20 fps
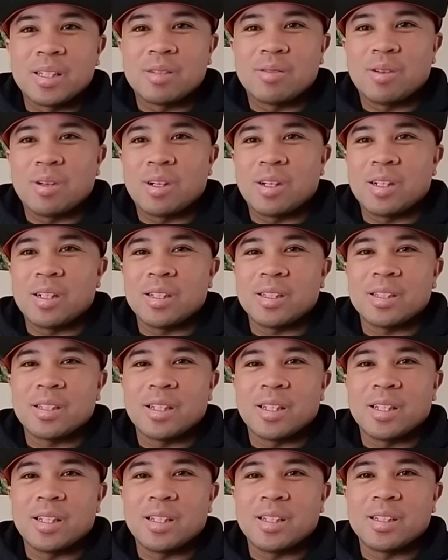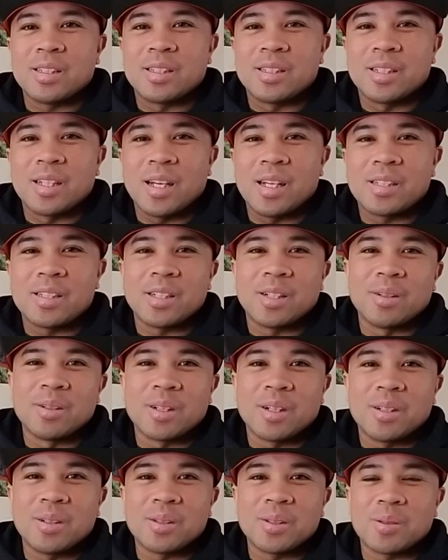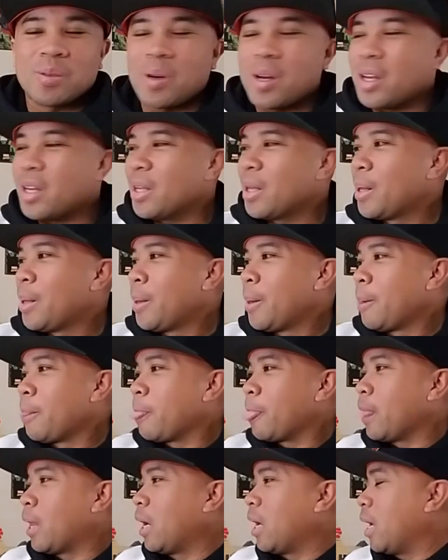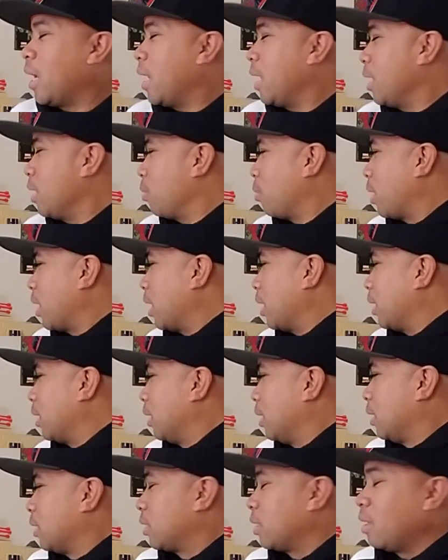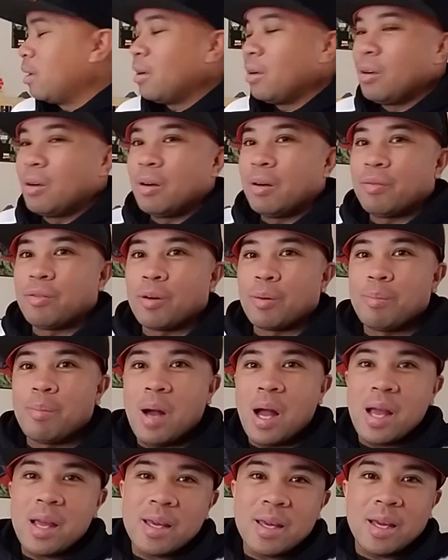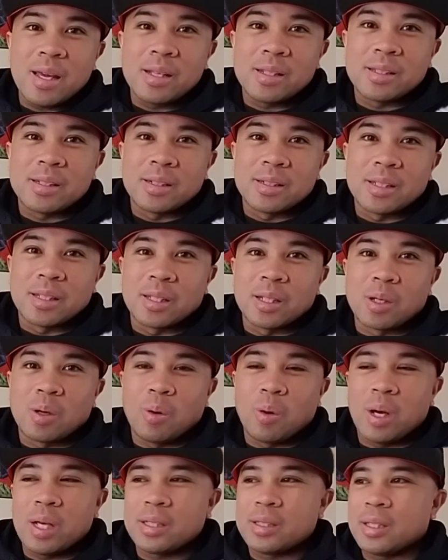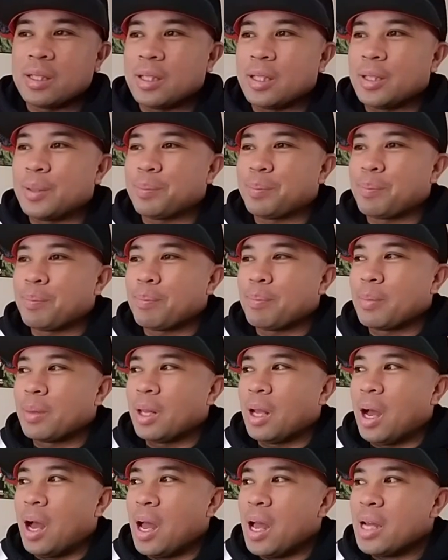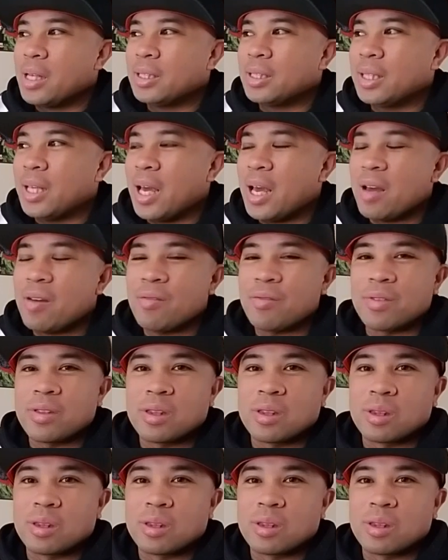far as G.I. Joe goes, right? Anyway, so for my answer to the question, I actually have